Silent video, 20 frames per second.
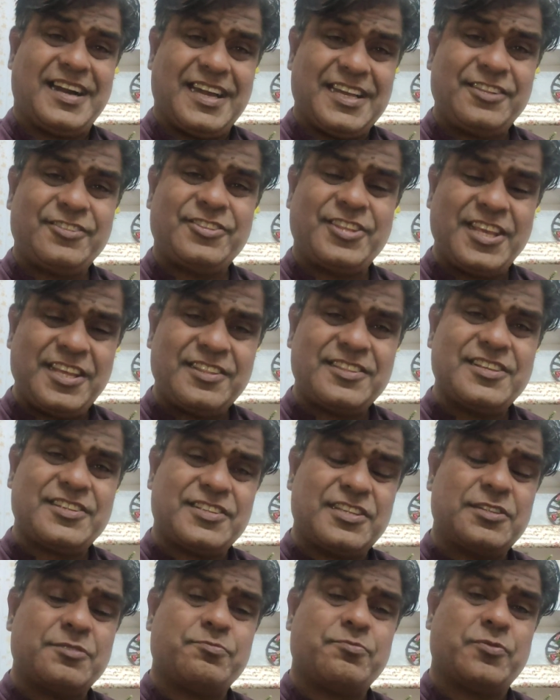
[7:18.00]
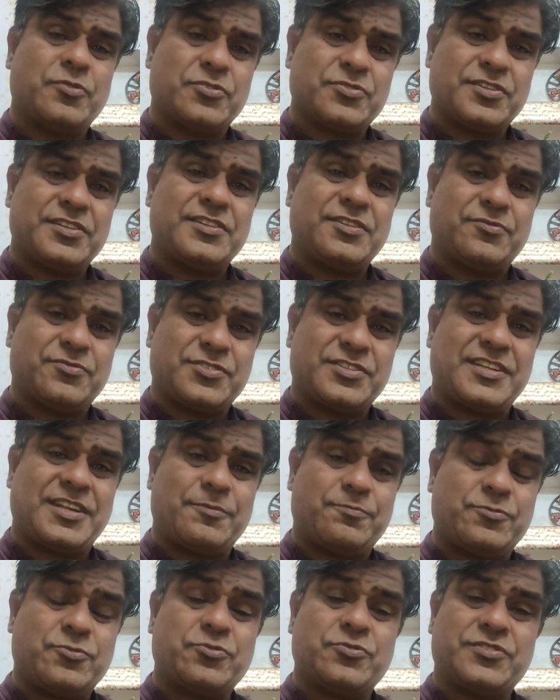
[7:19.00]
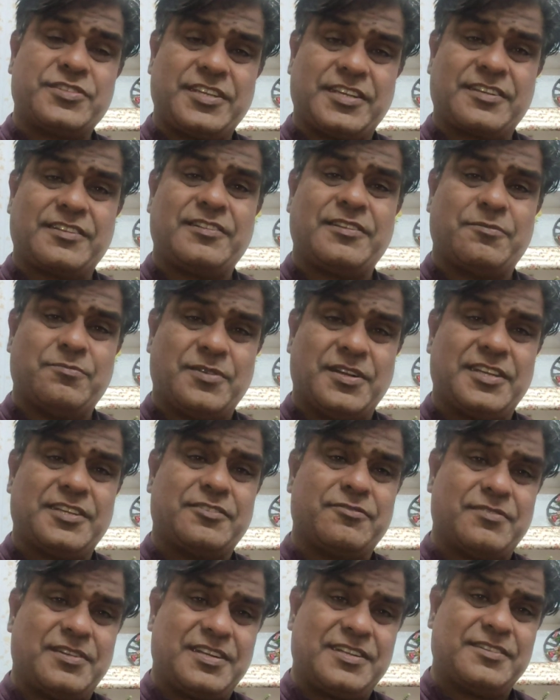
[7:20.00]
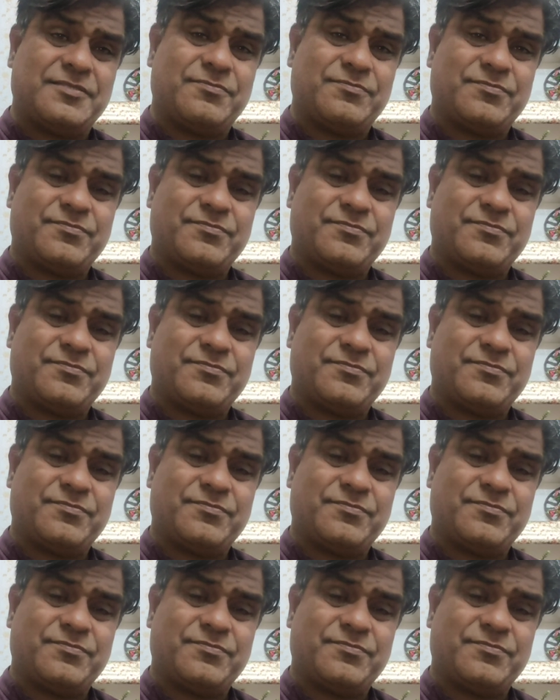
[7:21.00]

I think this is positive step to check the migrant.